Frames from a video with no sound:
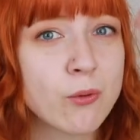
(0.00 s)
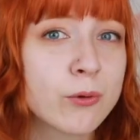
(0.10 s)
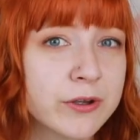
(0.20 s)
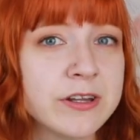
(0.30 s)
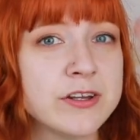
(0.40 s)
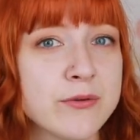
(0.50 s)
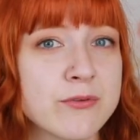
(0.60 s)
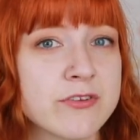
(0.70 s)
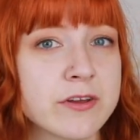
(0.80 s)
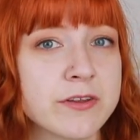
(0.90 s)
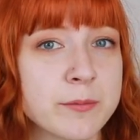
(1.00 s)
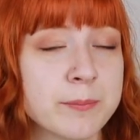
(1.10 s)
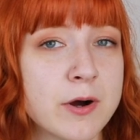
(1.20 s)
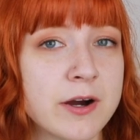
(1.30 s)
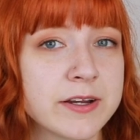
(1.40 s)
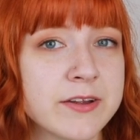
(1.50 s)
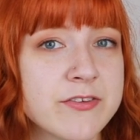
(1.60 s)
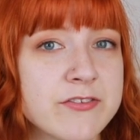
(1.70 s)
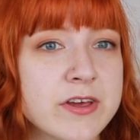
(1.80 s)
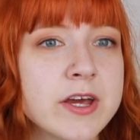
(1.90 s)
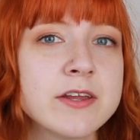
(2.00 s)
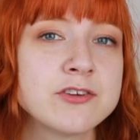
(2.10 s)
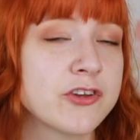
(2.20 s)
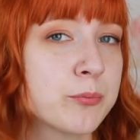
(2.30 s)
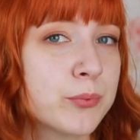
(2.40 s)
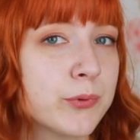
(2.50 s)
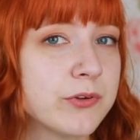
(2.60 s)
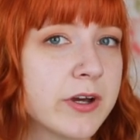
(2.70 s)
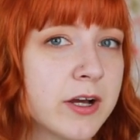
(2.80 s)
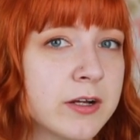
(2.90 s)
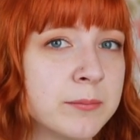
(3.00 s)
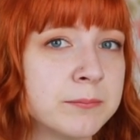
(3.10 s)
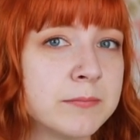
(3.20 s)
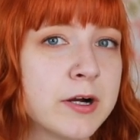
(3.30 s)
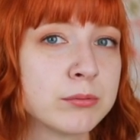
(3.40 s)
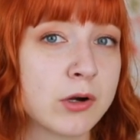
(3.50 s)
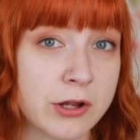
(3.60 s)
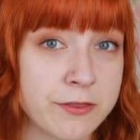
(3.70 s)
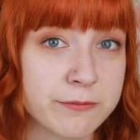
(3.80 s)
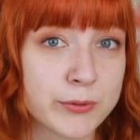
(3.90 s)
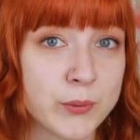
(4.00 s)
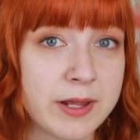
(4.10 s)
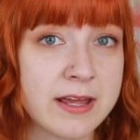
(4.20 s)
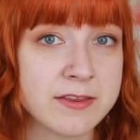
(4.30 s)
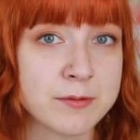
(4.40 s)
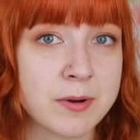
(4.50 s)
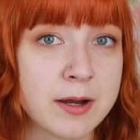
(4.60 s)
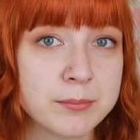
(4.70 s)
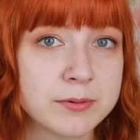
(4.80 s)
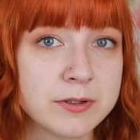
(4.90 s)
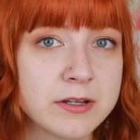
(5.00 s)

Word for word: or you can use the, the pockets to just put um, a rod through and hang them up.